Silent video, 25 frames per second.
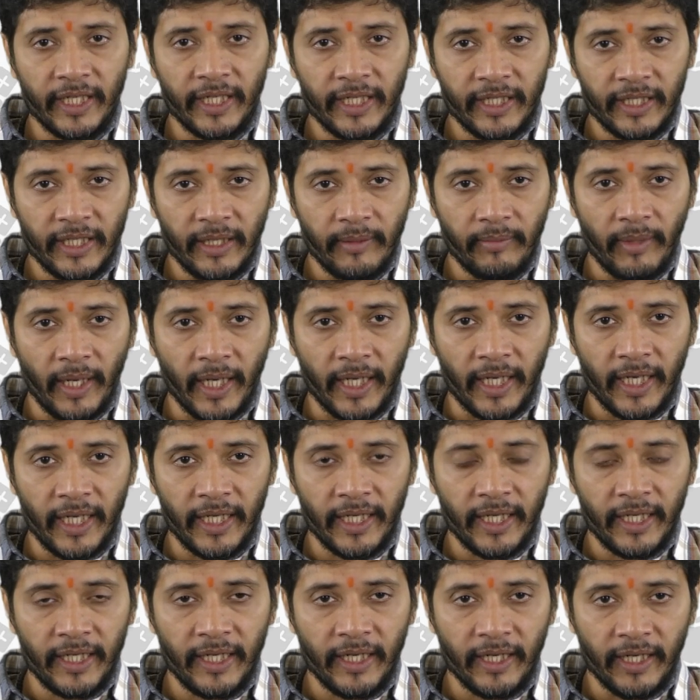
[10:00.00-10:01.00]
the market,
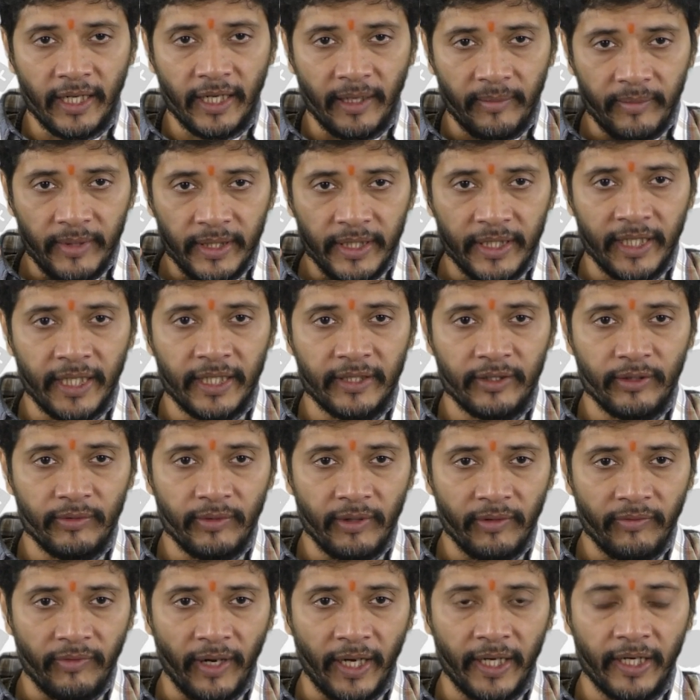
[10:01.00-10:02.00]
and in the coming days you
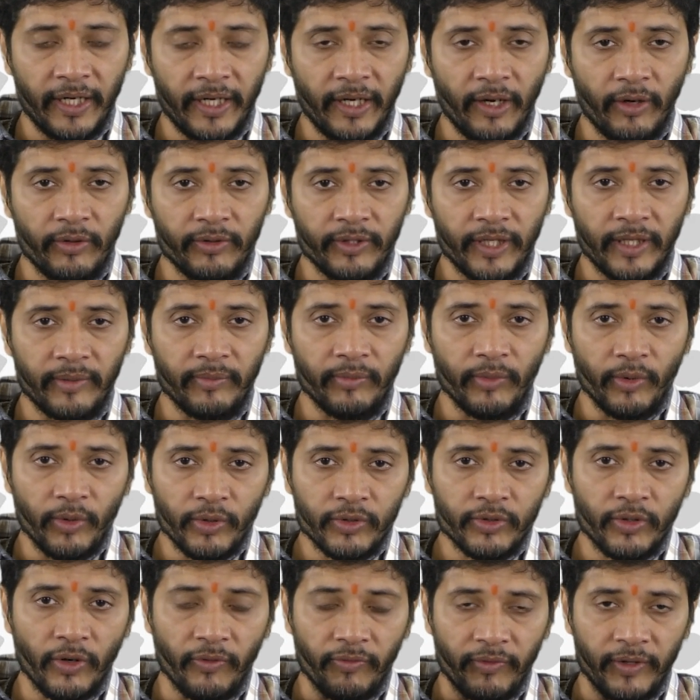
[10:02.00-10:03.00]
will find out that more
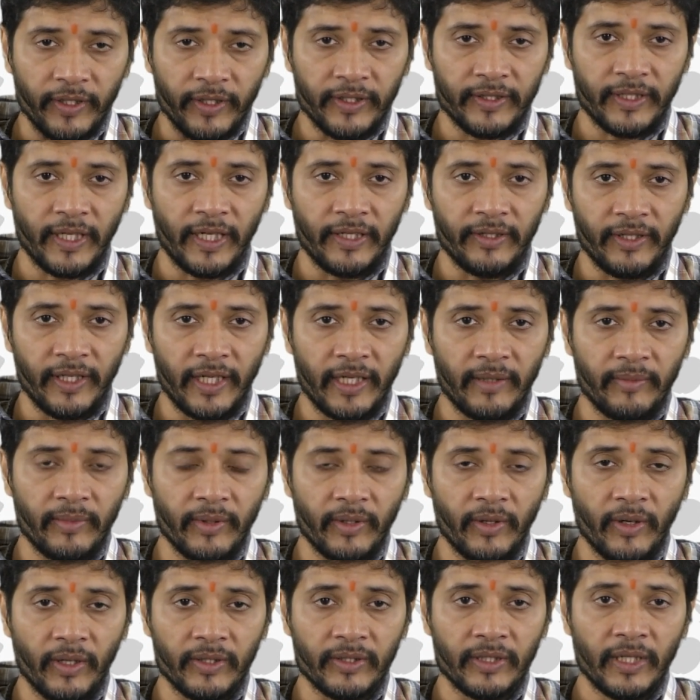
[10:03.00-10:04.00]
softwares are there,
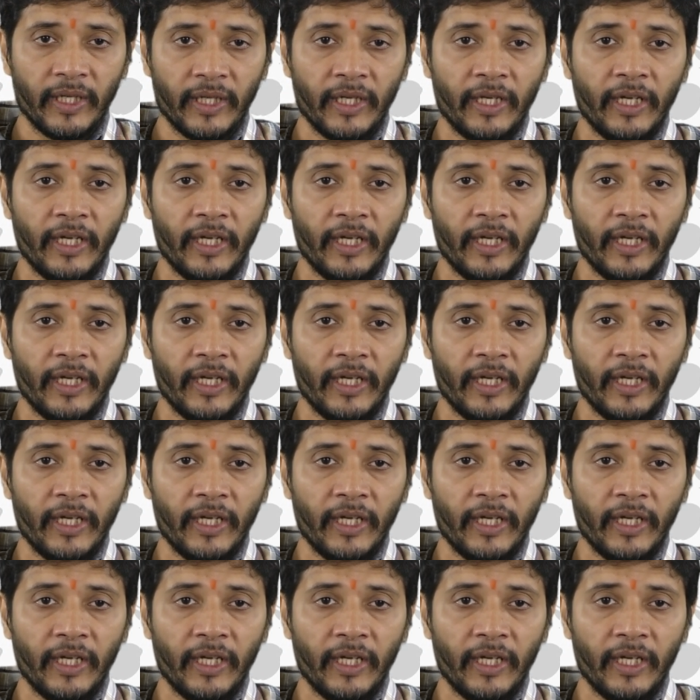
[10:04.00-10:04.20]
because